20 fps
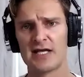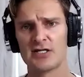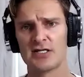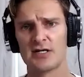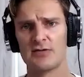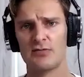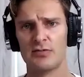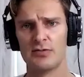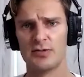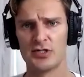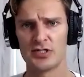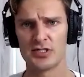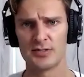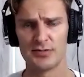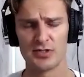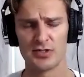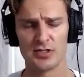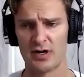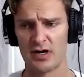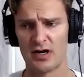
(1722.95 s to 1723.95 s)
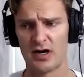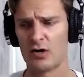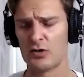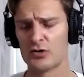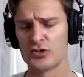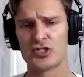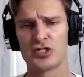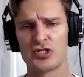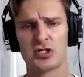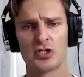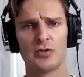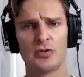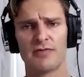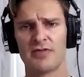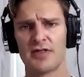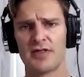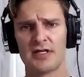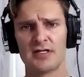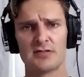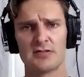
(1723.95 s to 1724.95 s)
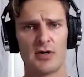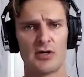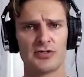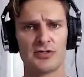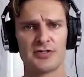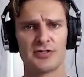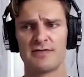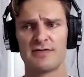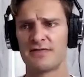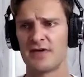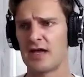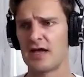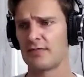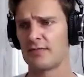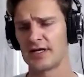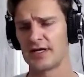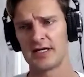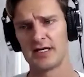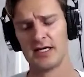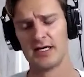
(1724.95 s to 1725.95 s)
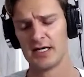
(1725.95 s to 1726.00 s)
You said you a whole slew of things, multifamily,